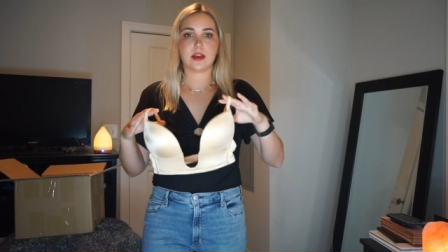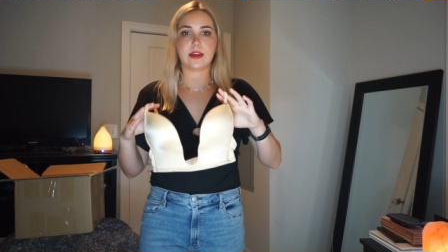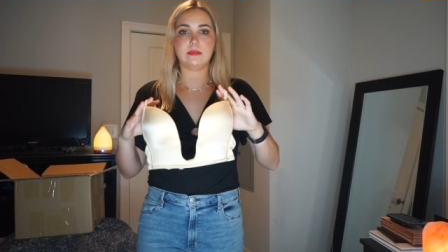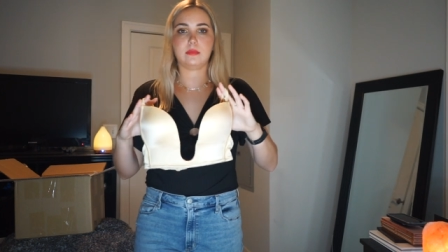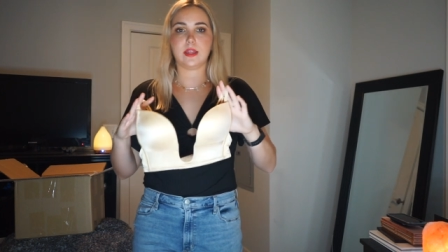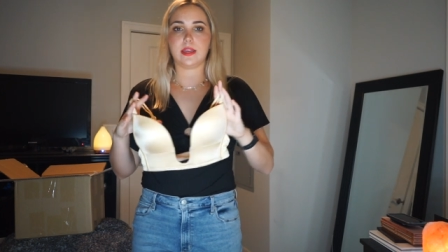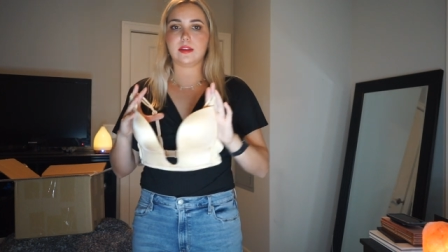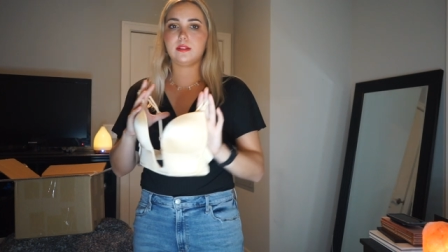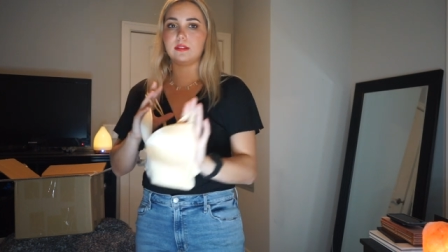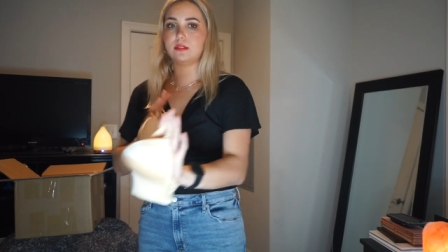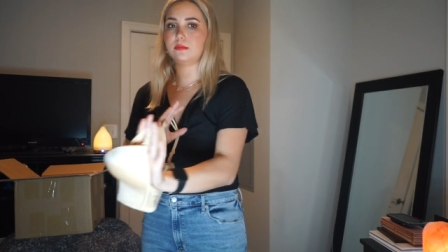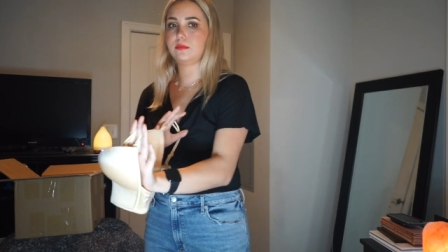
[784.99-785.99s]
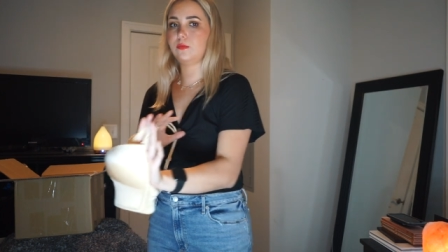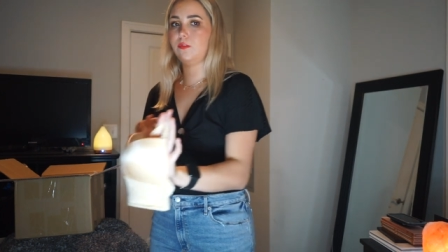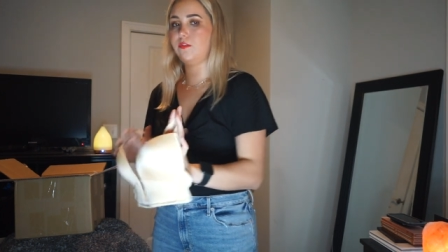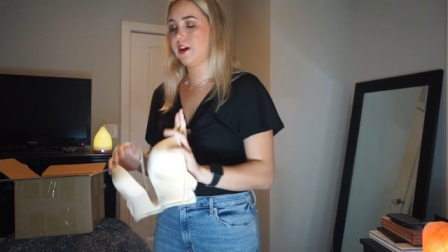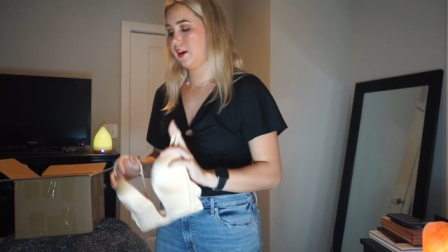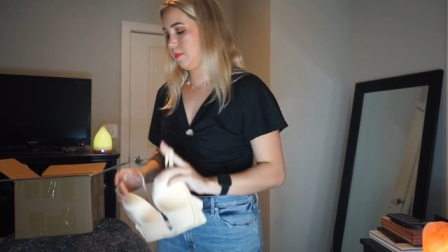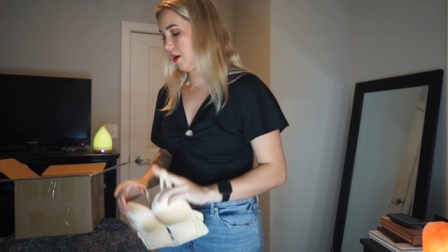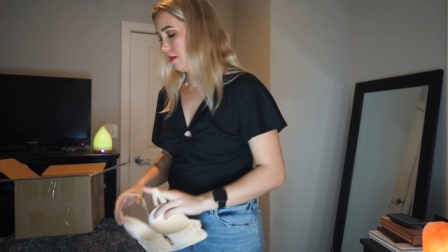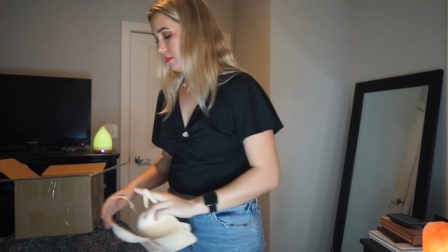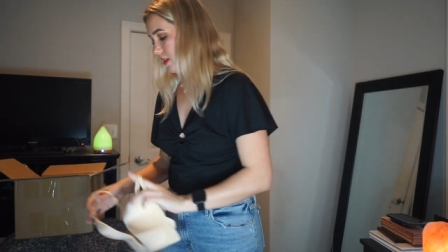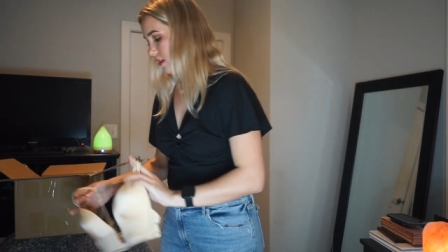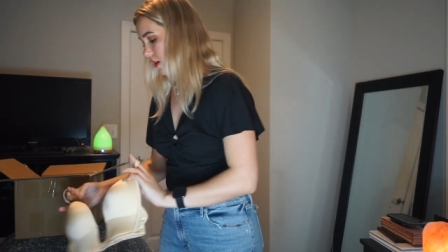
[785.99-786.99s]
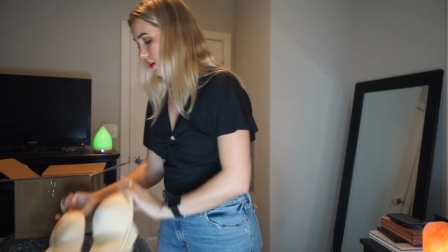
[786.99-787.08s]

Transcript: I'm like very pumped.